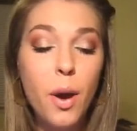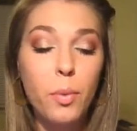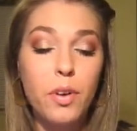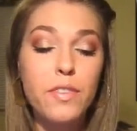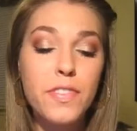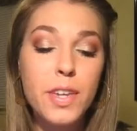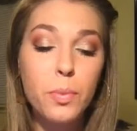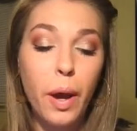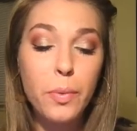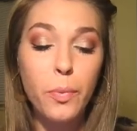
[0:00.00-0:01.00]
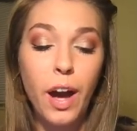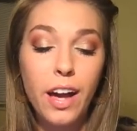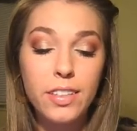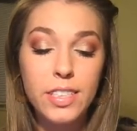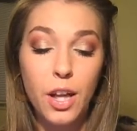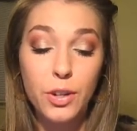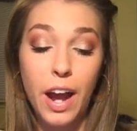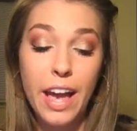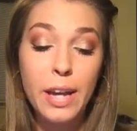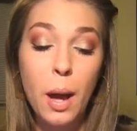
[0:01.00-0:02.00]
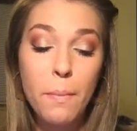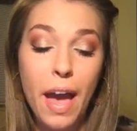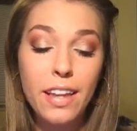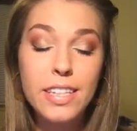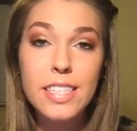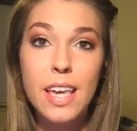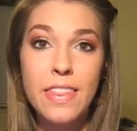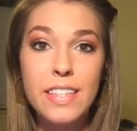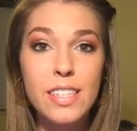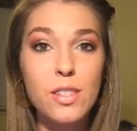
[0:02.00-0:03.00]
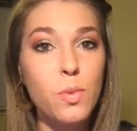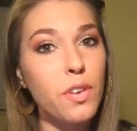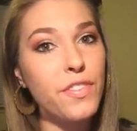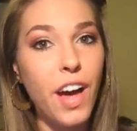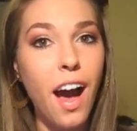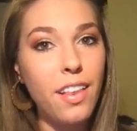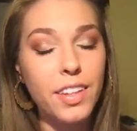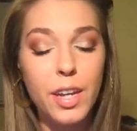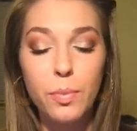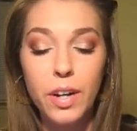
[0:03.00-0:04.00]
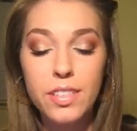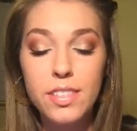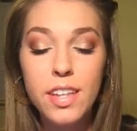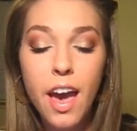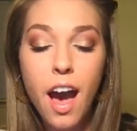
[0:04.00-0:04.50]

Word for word: one of the Wet n Wild Color Icon palettes and this is one of the holiday ones.